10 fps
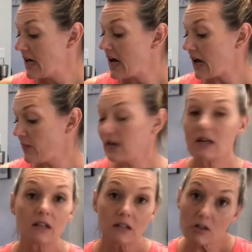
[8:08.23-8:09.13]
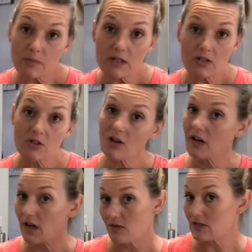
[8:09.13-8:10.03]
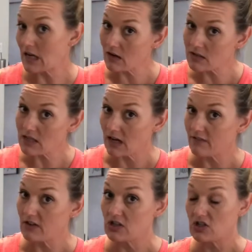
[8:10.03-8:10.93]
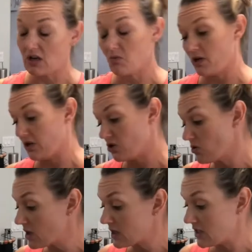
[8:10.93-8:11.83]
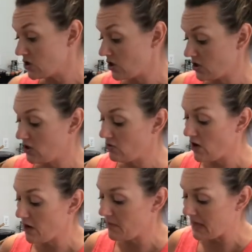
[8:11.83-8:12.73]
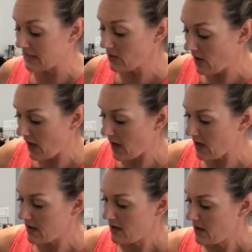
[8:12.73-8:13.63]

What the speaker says: I waited a little bit too long. I was outside finishing morning chores and took too long, but that's okay.